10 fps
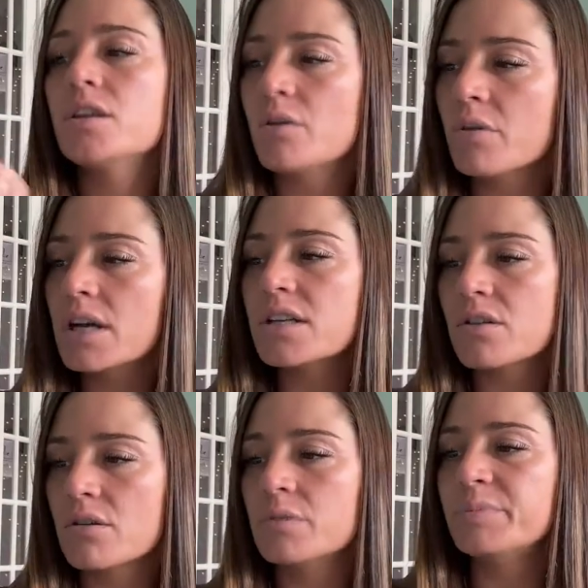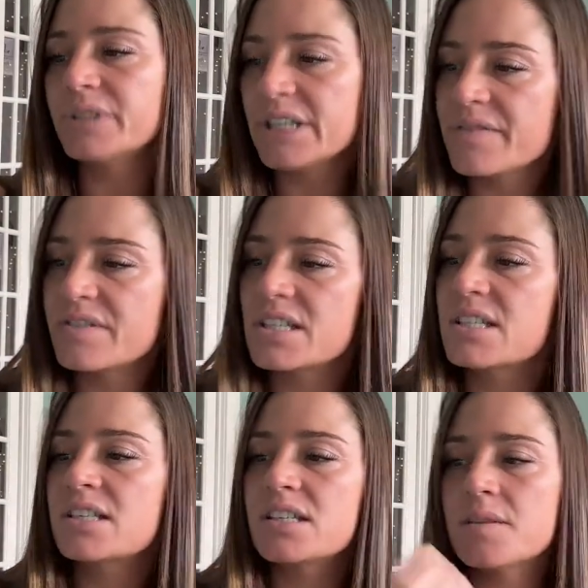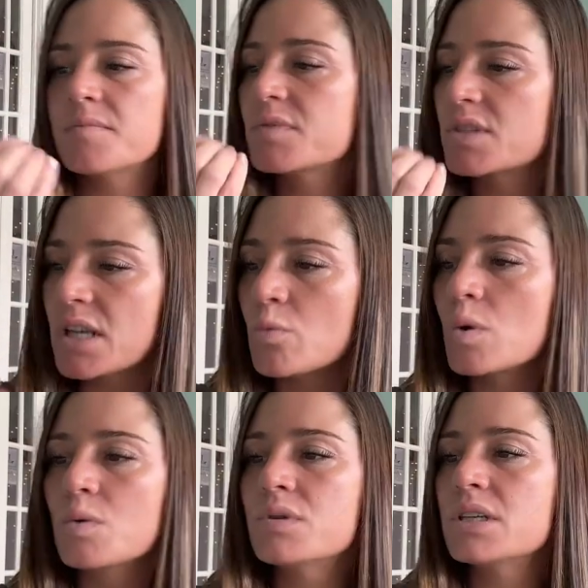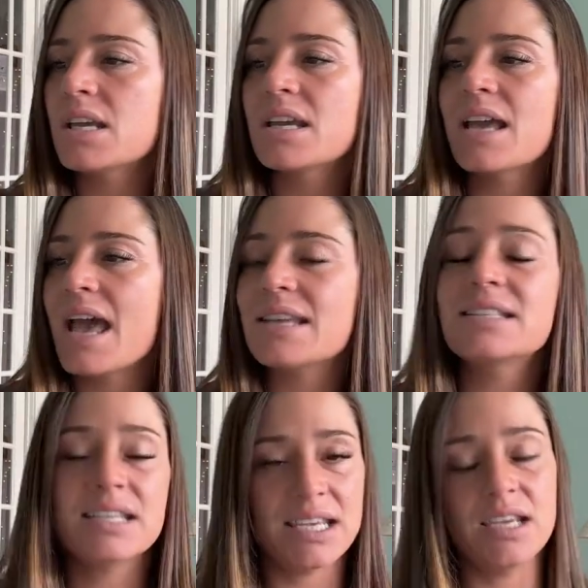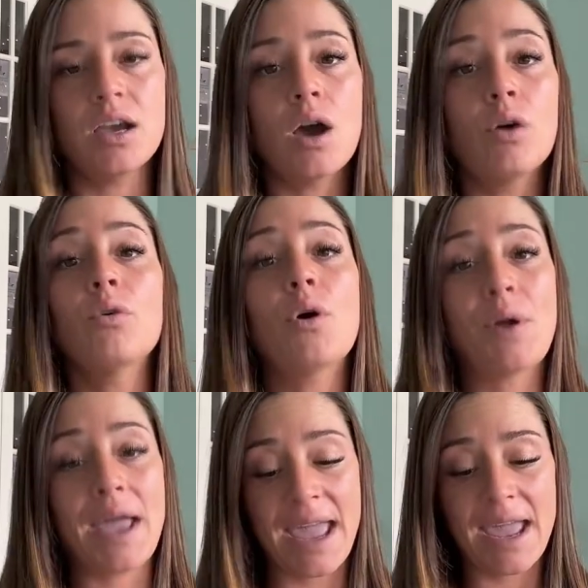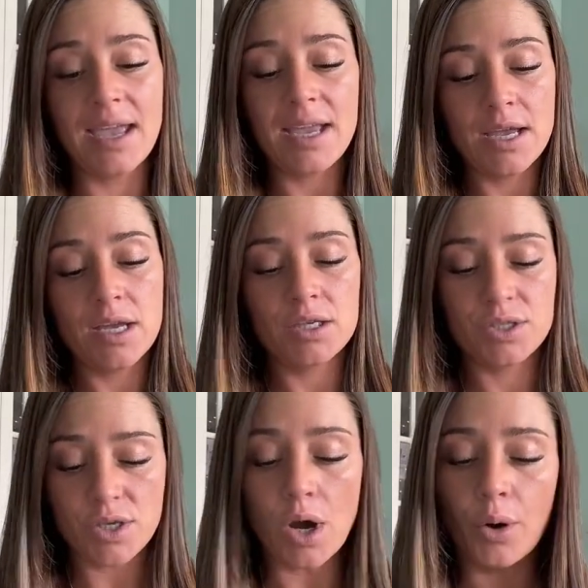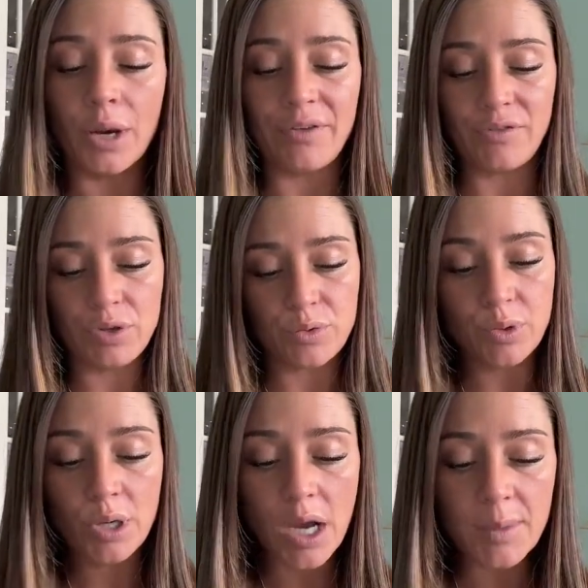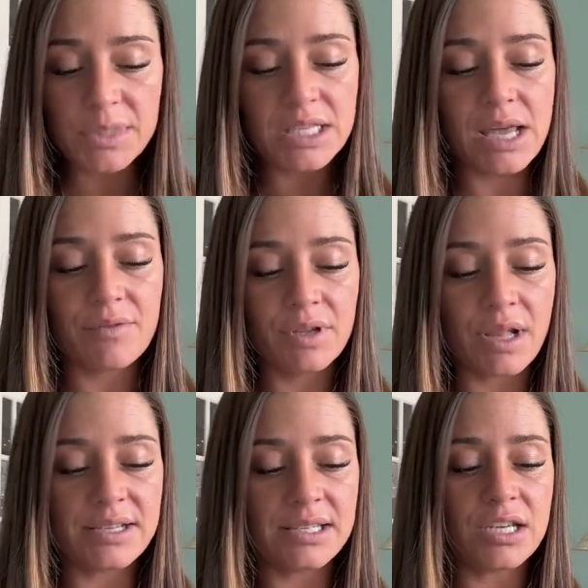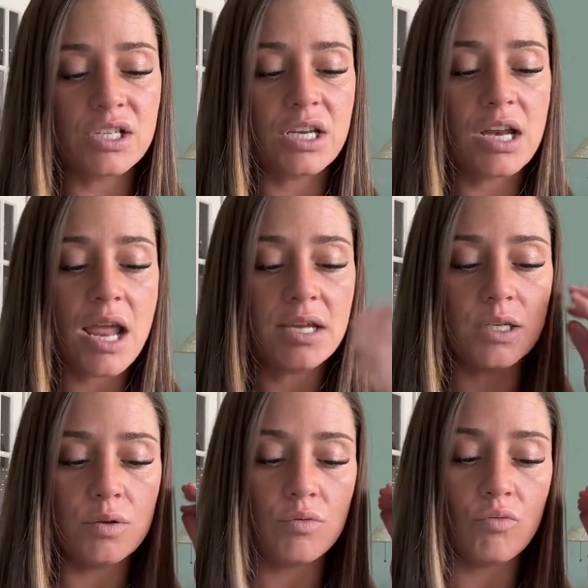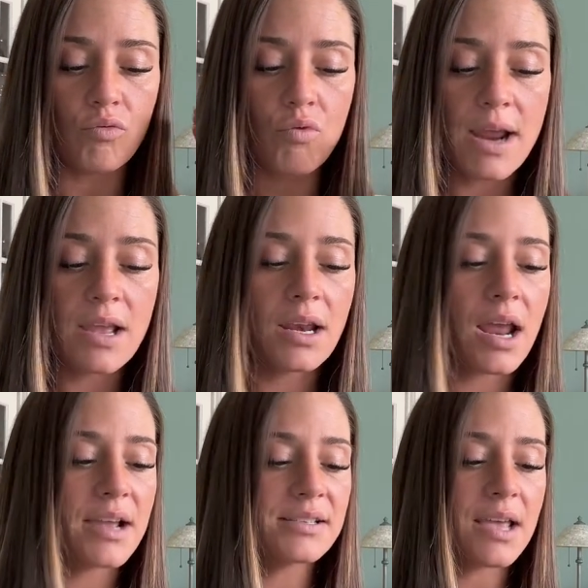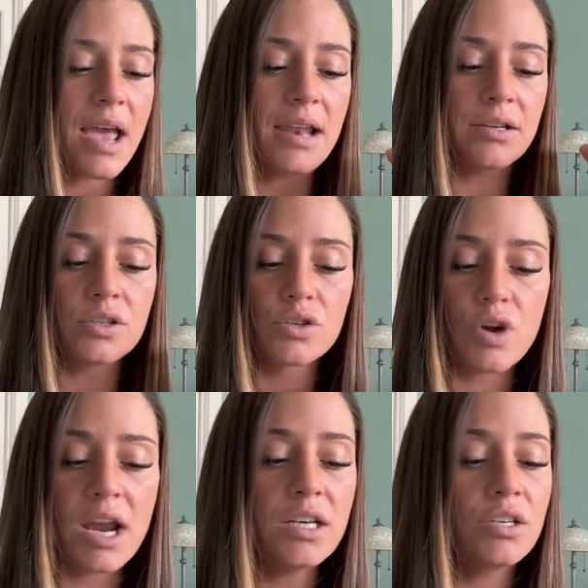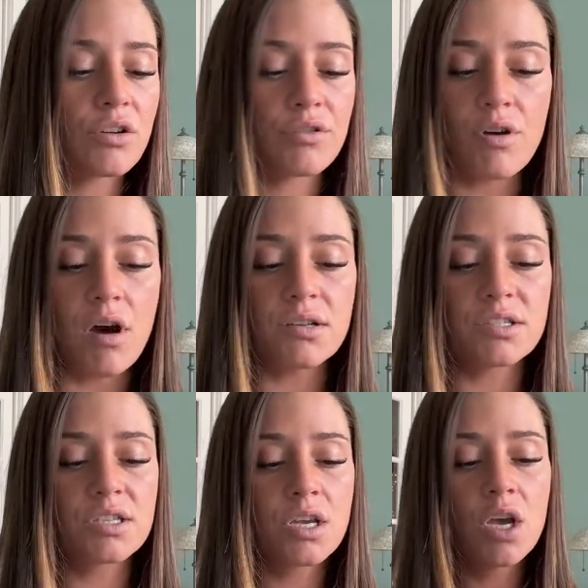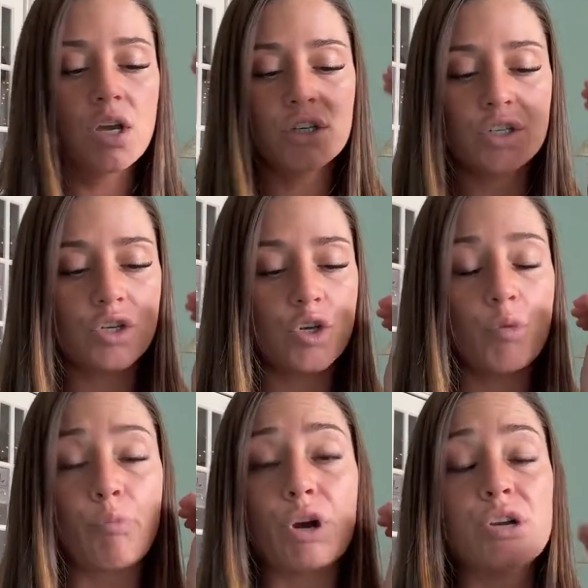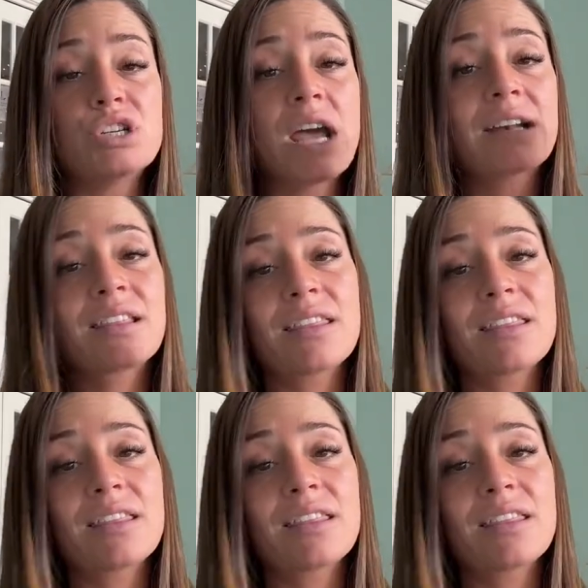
your internal belief systems, wounding, and ego. Okay. So if you come to that realization and you recognize and train your thoughts to project,